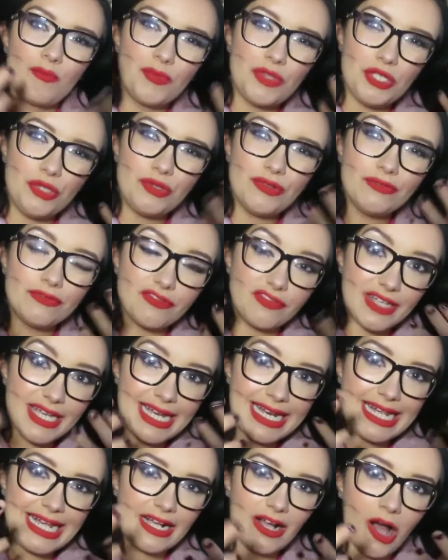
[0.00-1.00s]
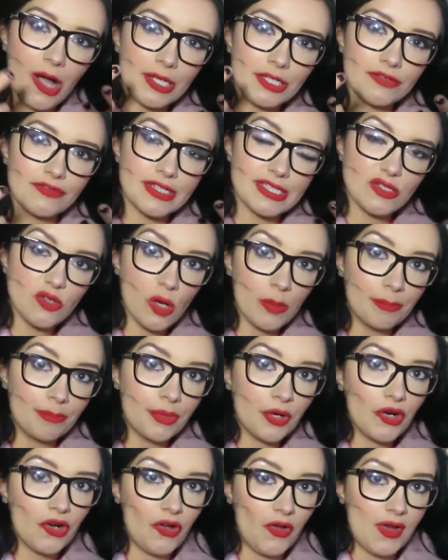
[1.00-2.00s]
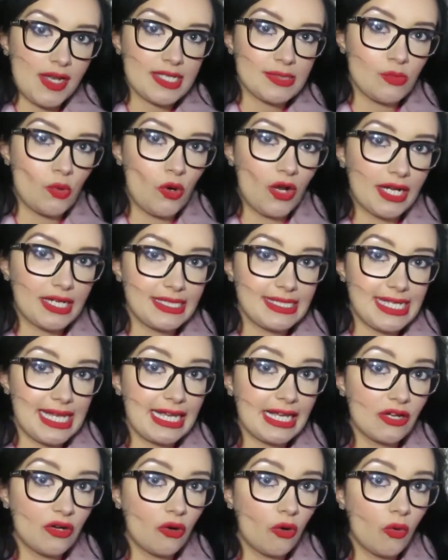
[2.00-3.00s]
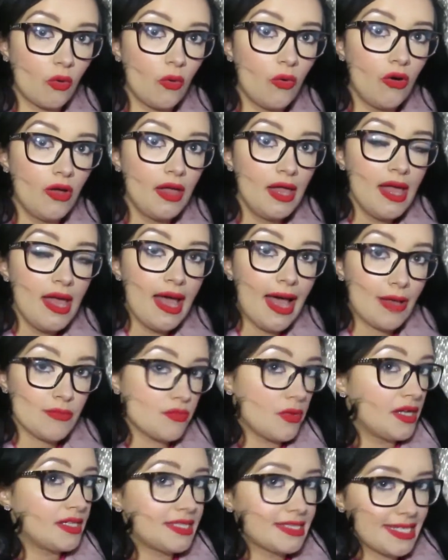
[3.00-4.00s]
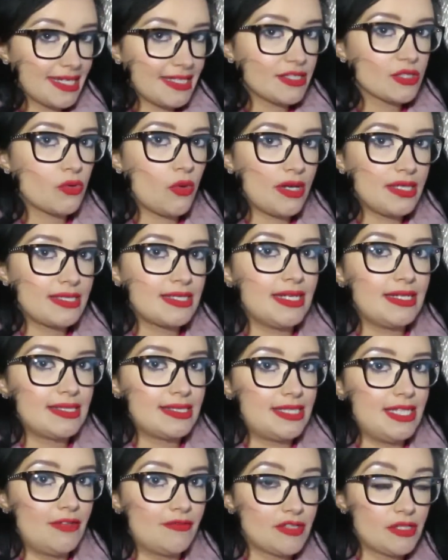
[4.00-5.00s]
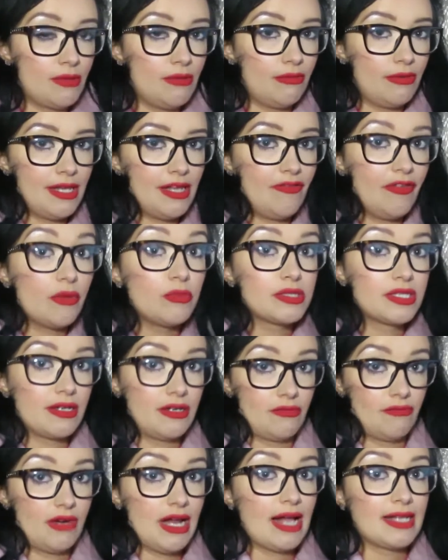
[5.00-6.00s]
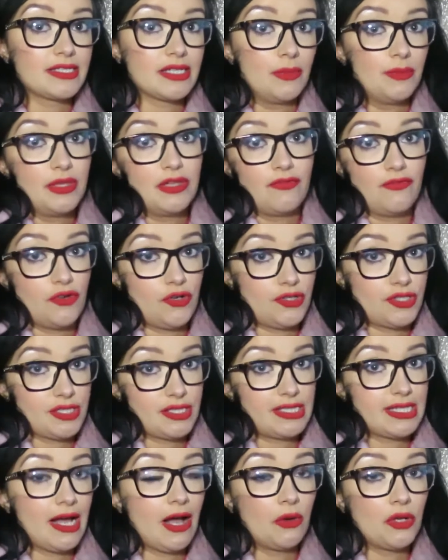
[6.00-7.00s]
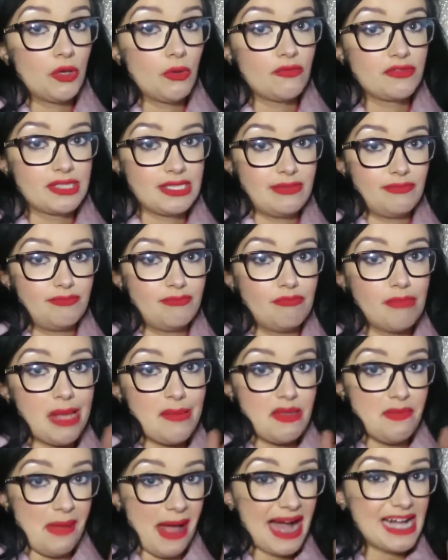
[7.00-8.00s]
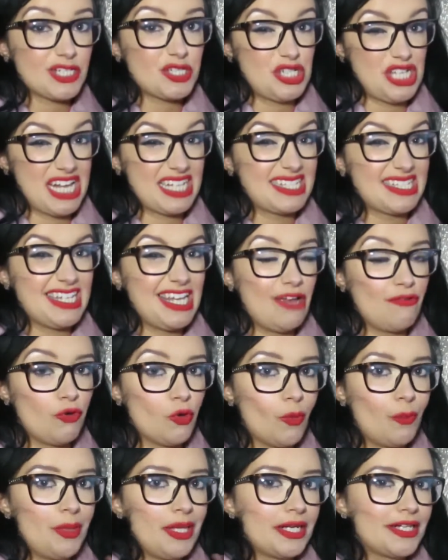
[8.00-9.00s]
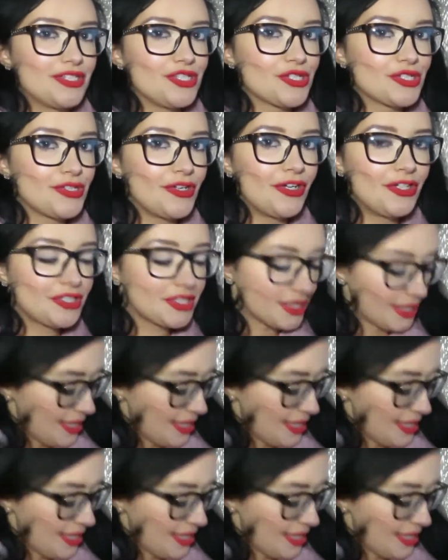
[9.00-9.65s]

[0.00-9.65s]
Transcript: You can feel it kind of, it's not a burn, it's more like a tingle, and my skin's quite sensitive, so if it was going to react, I'd be the first to tell you. Obviously, maybe patch test it if you're a bit concerned.